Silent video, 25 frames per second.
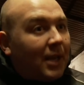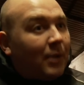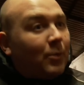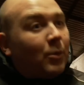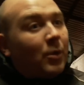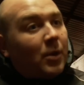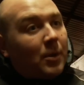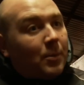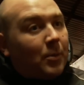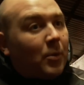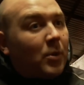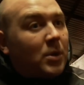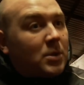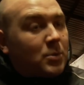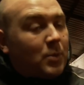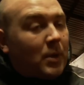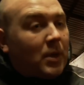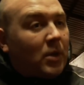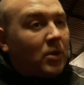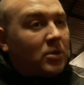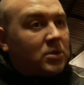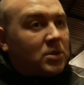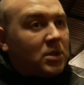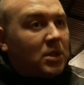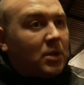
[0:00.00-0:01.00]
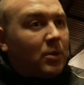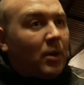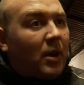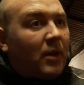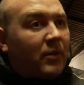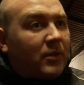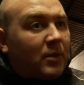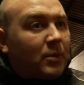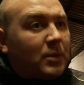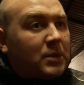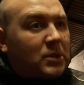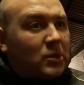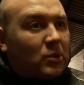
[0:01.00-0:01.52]
what the boys went on to do
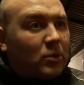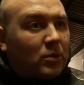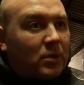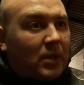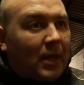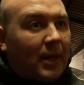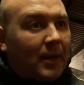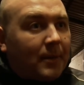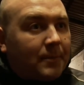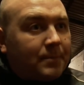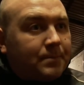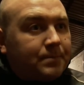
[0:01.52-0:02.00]
after we scored that.